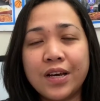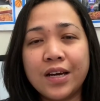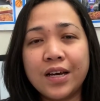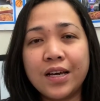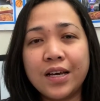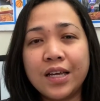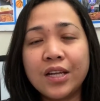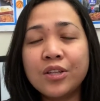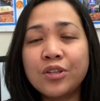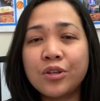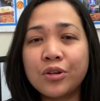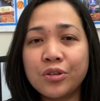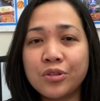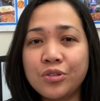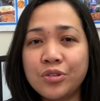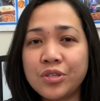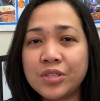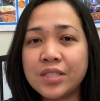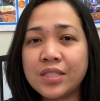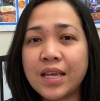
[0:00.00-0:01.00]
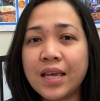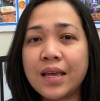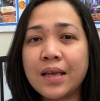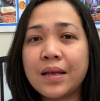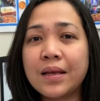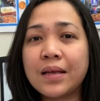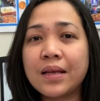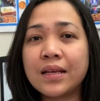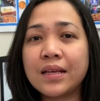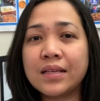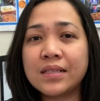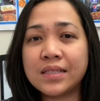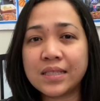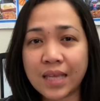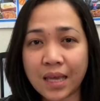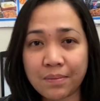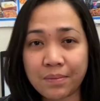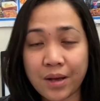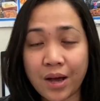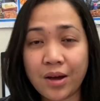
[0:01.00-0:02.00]
introducing
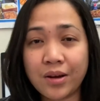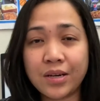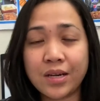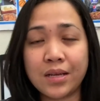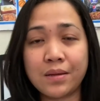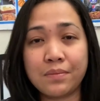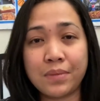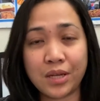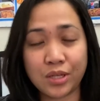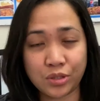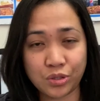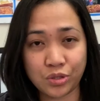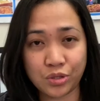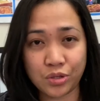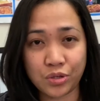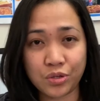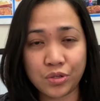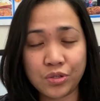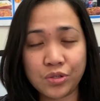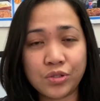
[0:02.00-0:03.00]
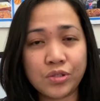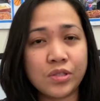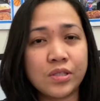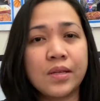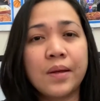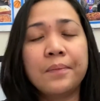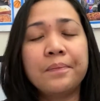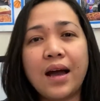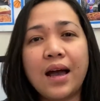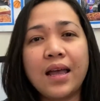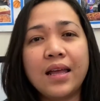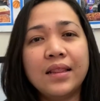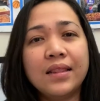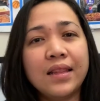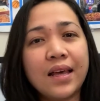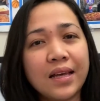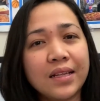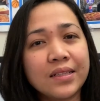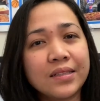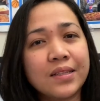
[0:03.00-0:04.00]
skip counting by 2s, I
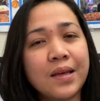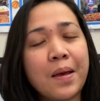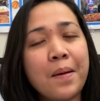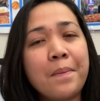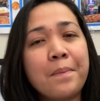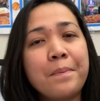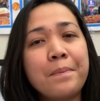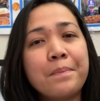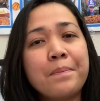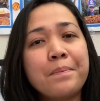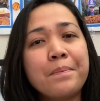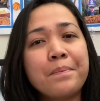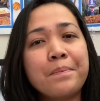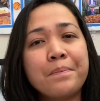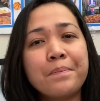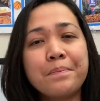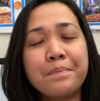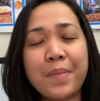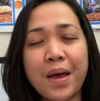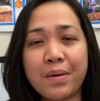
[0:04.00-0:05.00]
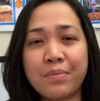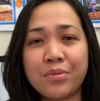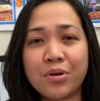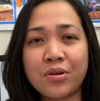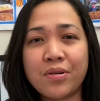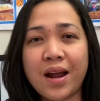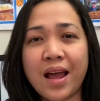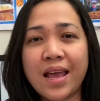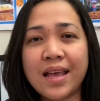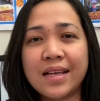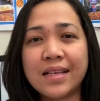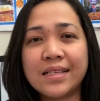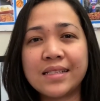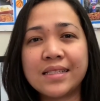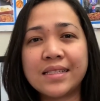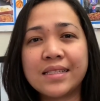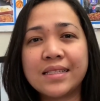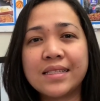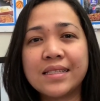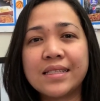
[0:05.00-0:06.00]
let them
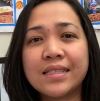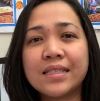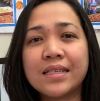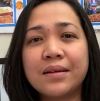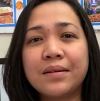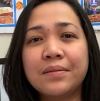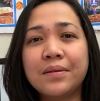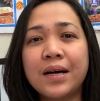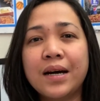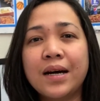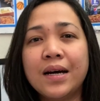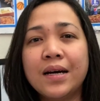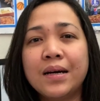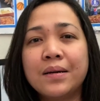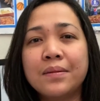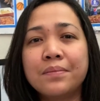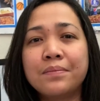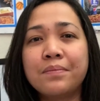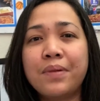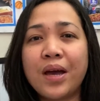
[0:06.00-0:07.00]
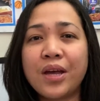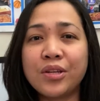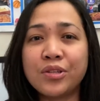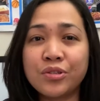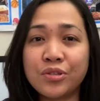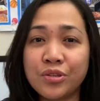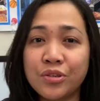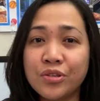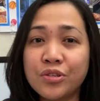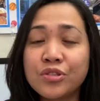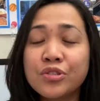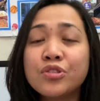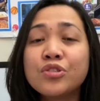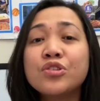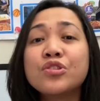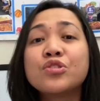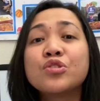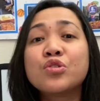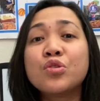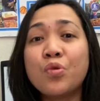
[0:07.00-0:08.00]
memorize by 2s
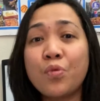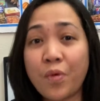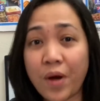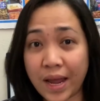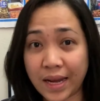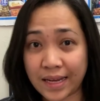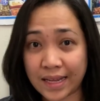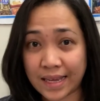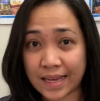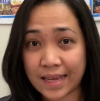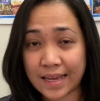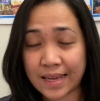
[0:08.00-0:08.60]
to 20.